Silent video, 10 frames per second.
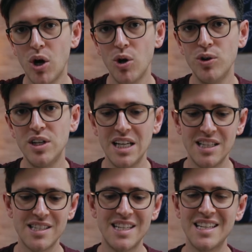mode,
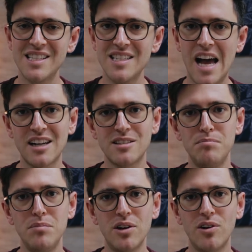it's an exact
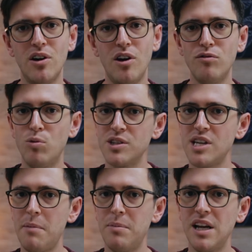mirror of
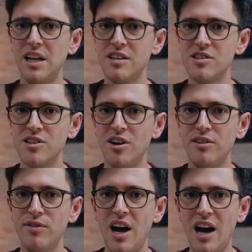what's happening
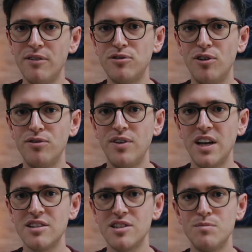inside of After
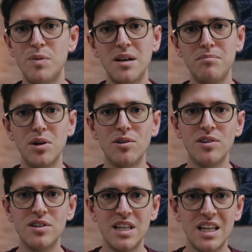Effects is being
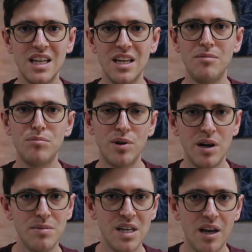mirrored in
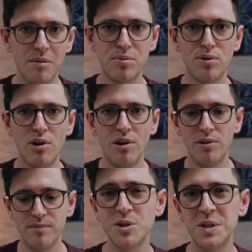Premiere
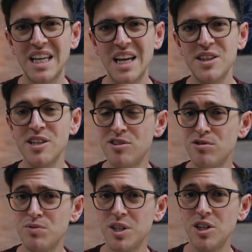Pro. So again, this
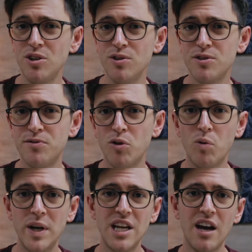is really
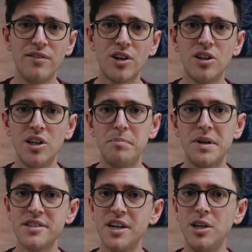useful when you have a clip
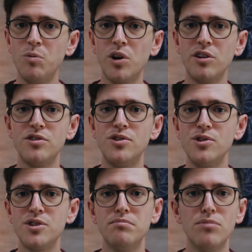and say you wanted to
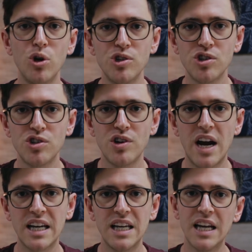do some motion
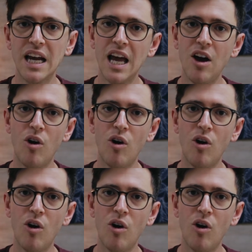tracking